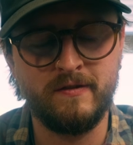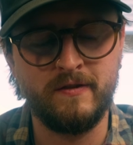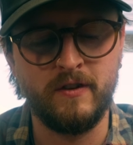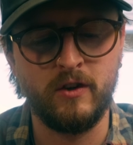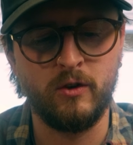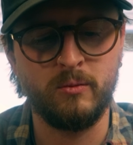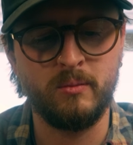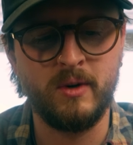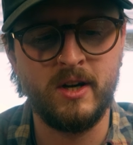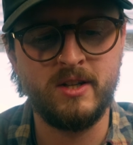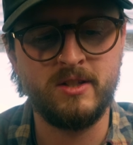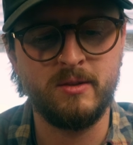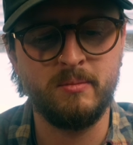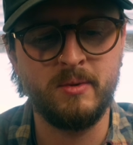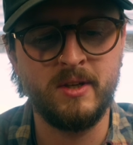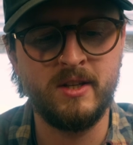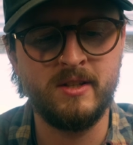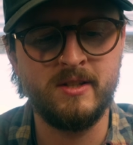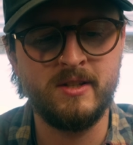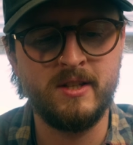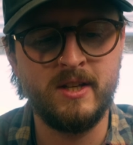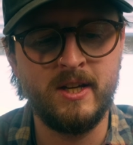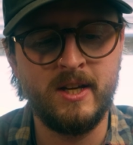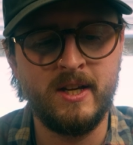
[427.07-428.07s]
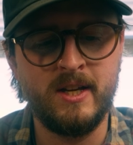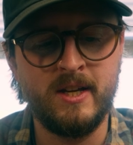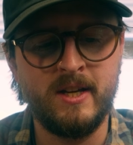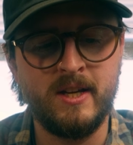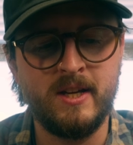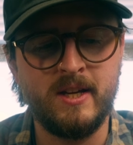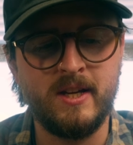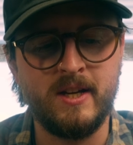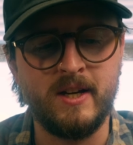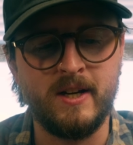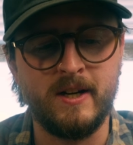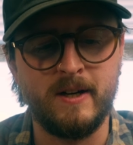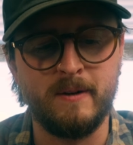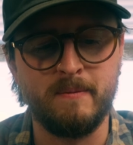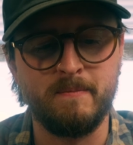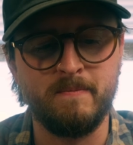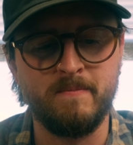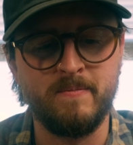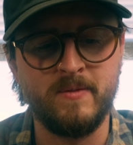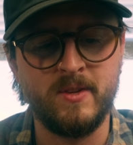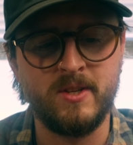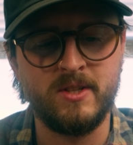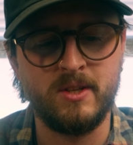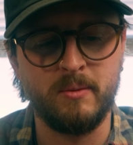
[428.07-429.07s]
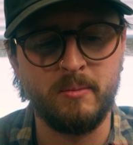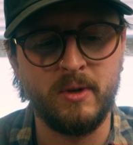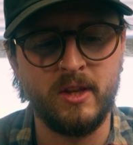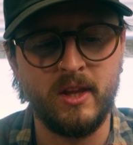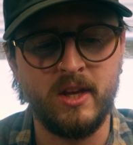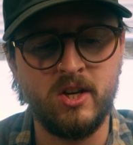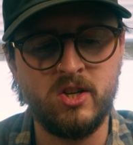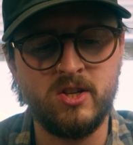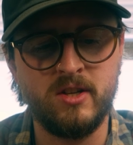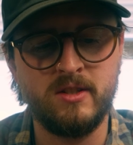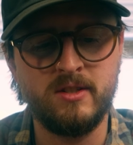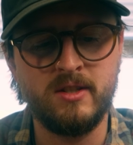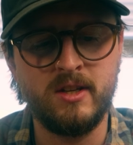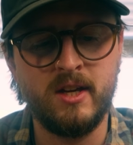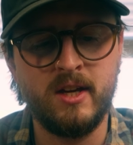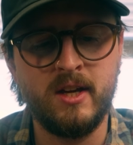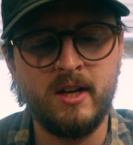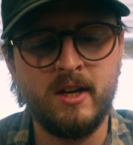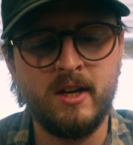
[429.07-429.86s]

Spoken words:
film recipes, the simulations,